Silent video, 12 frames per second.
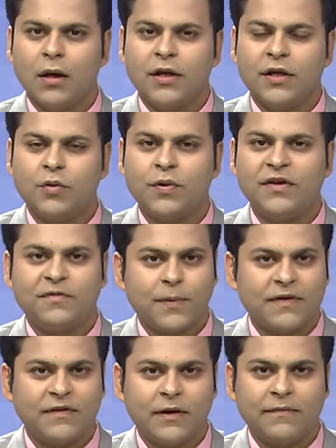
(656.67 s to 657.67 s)
Ukraine's
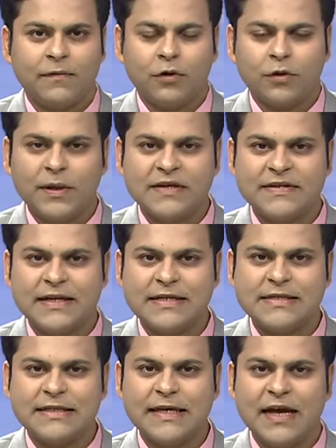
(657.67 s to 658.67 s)
President Volodymyr
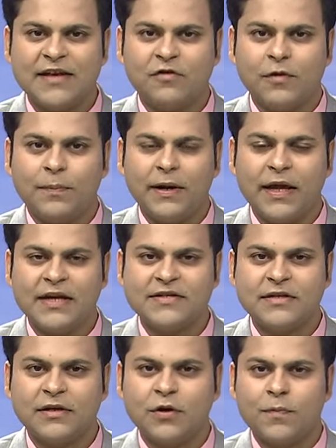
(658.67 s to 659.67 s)
Zelensky has
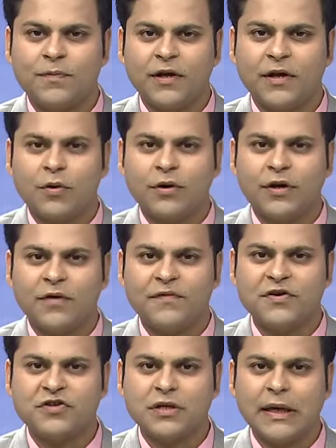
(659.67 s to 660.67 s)
replaced the top security
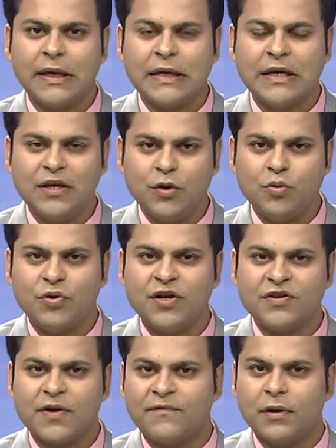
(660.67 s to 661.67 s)
official in new
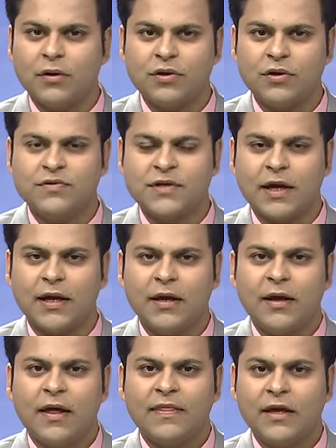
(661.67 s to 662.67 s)
reshuffle on Tuesday.
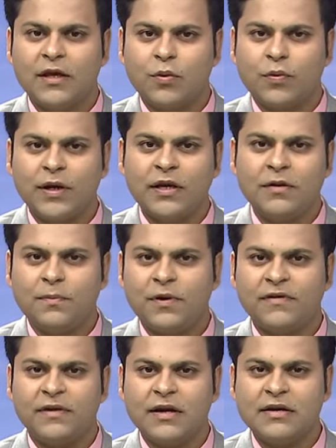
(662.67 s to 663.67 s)
The Ukrainian
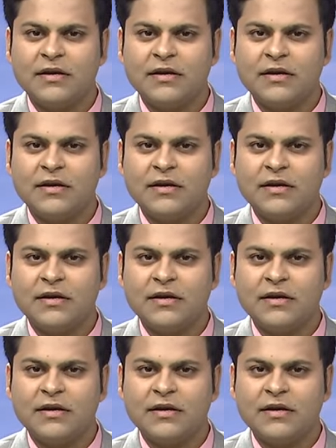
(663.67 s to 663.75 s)
president